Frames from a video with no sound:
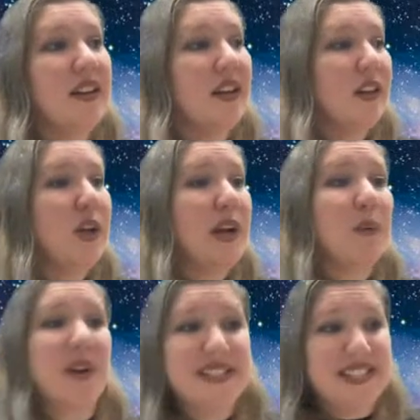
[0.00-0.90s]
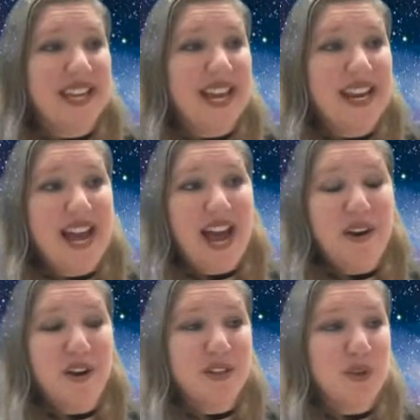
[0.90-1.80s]
Looking once again at
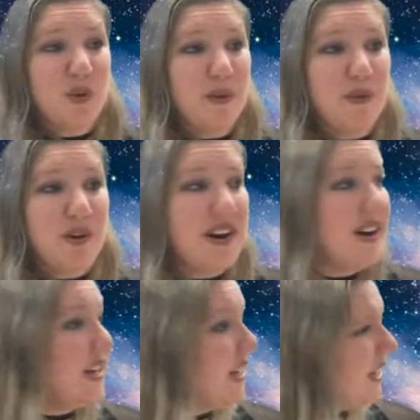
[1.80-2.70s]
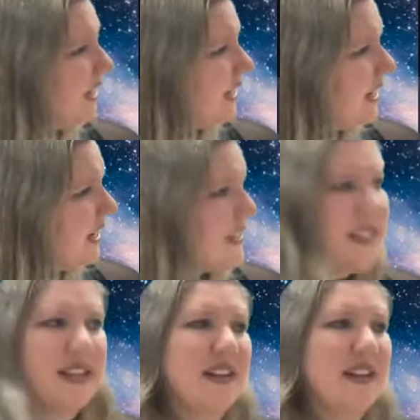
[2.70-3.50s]
our scoreboard, it's